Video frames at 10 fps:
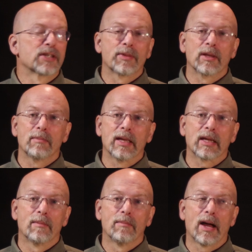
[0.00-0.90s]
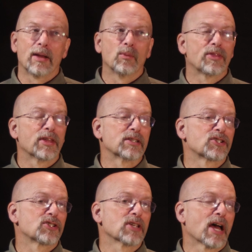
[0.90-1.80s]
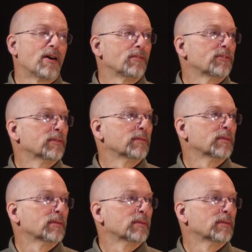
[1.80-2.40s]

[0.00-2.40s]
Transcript: something being combined with itself.